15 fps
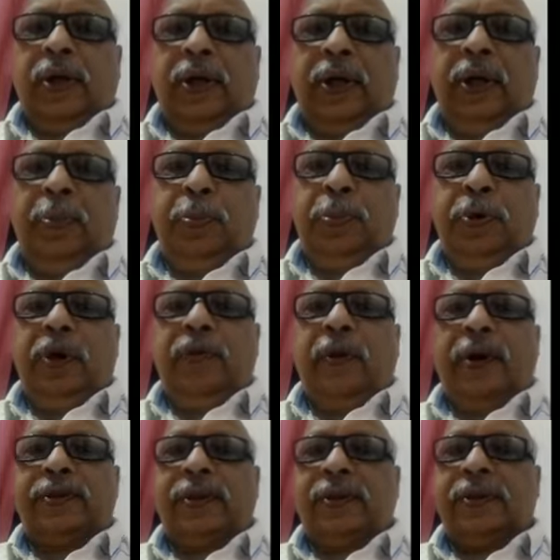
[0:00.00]
input
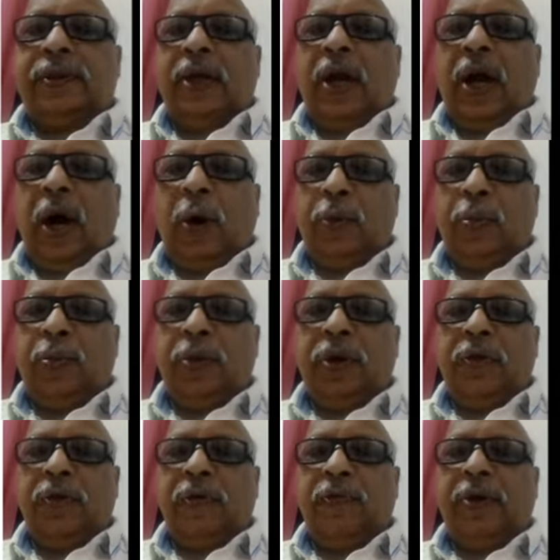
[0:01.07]
devices,
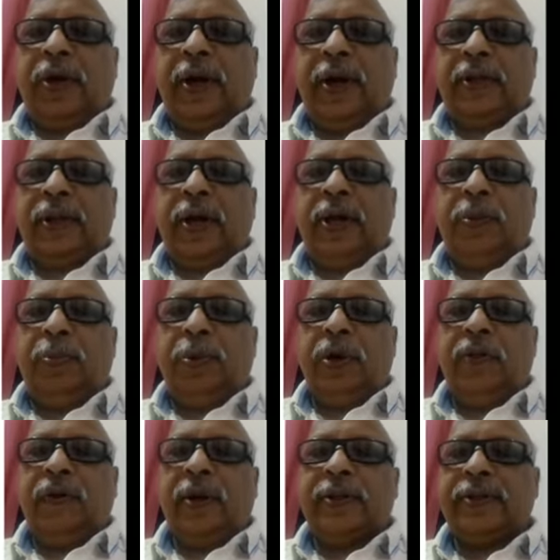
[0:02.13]
we connect the input
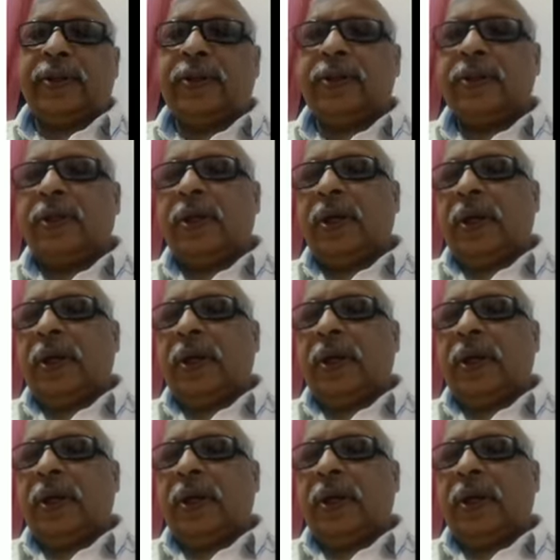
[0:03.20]
devices,